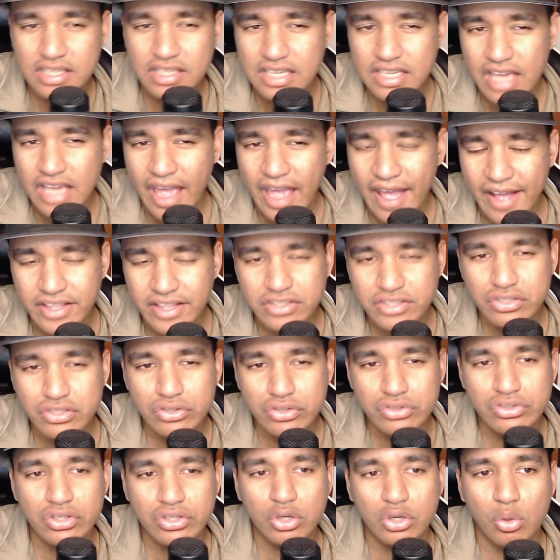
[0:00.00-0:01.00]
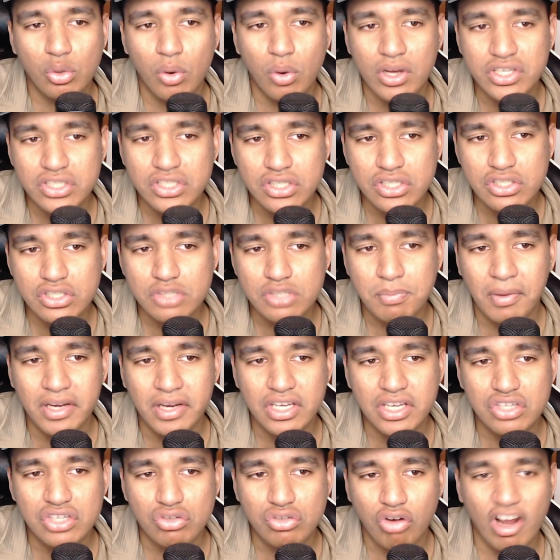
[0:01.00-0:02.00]
answers the questions, but
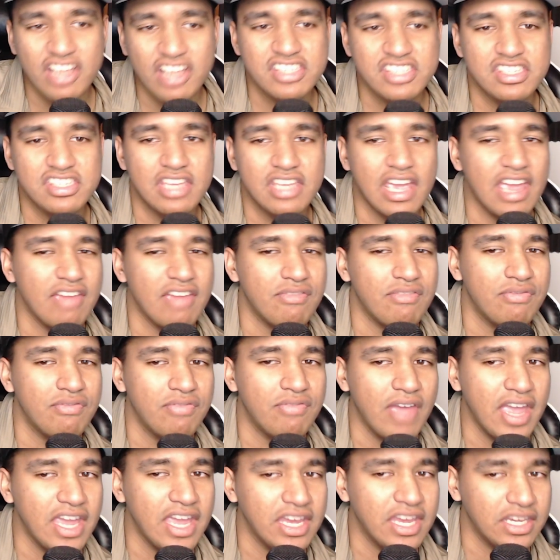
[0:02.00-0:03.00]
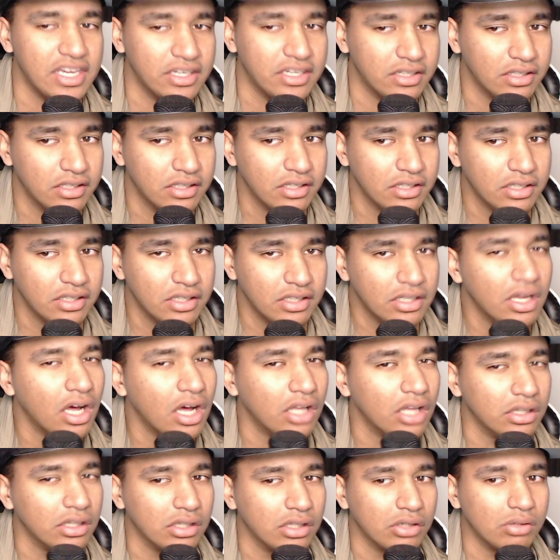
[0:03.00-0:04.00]
he tries to evade a
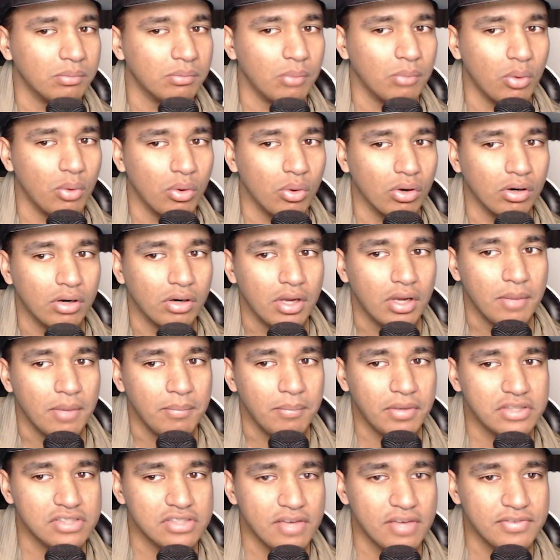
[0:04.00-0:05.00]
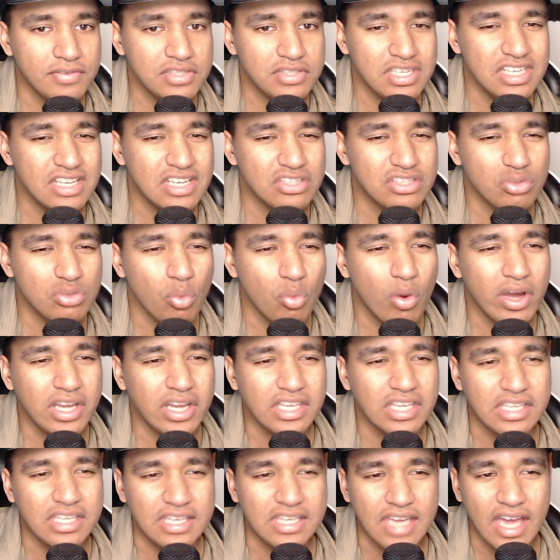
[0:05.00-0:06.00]
little more because obviously he doesn't want to
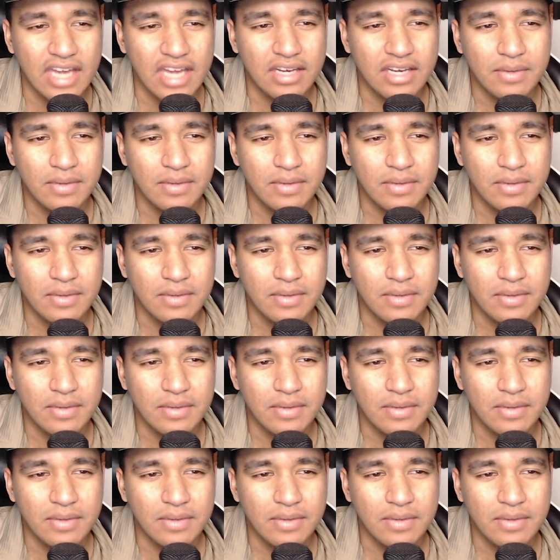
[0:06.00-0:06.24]
get